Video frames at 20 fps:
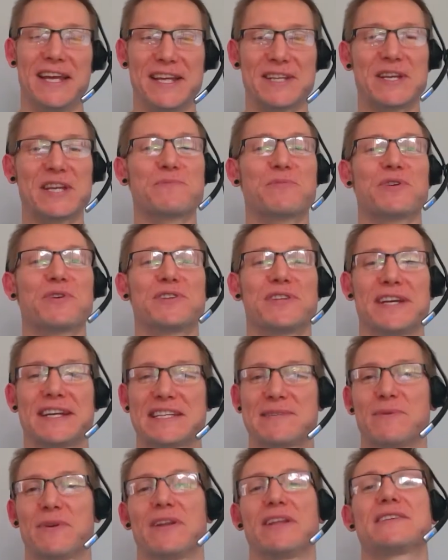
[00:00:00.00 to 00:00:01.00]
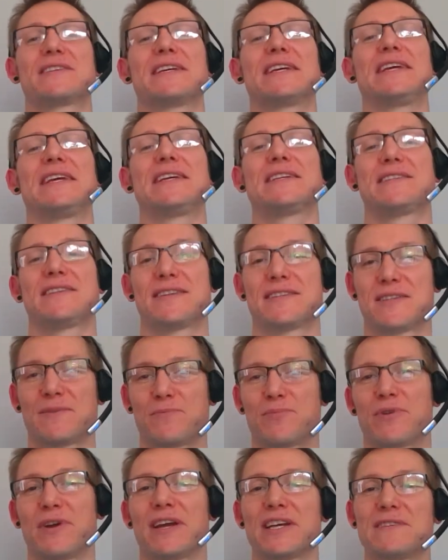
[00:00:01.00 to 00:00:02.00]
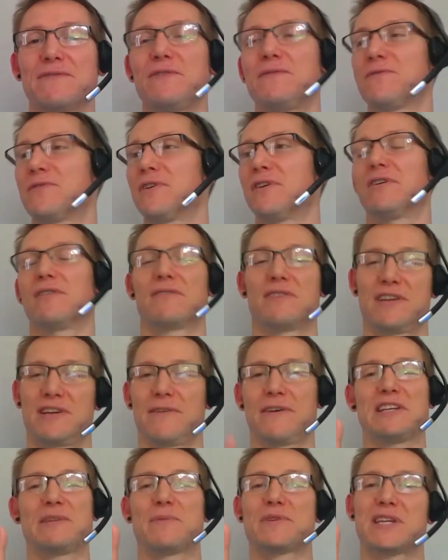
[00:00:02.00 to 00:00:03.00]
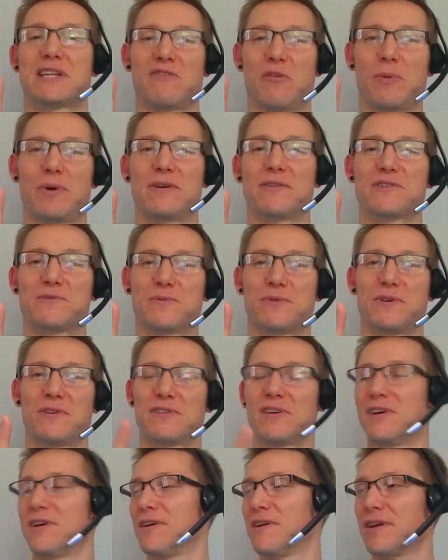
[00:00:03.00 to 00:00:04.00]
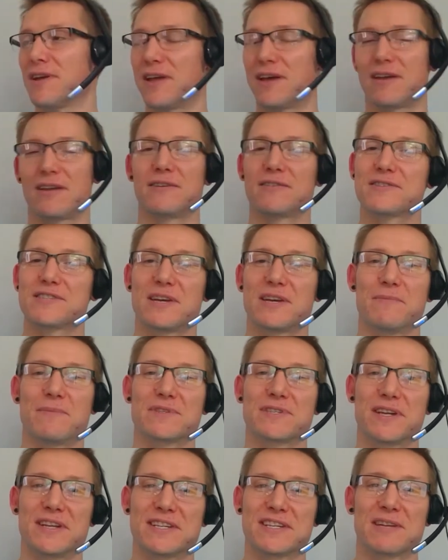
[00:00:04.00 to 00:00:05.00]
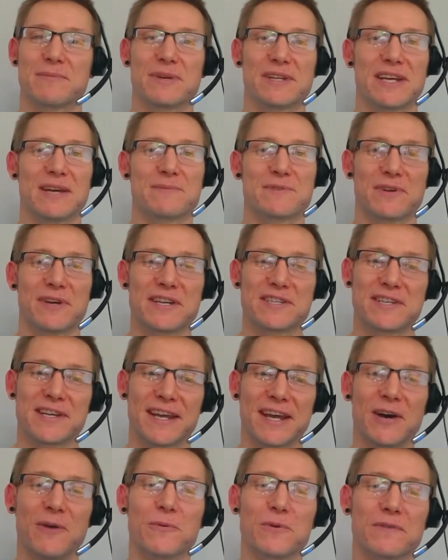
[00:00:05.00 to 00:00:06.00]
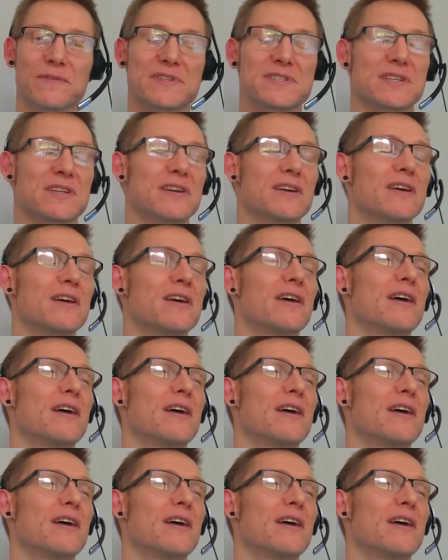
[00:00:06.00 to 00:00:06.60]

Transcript: It, it's predictable and it's easier to break. If you've got ninety percent of a password, that last ten percent is going to be damn so easy to get hold of, isn't it?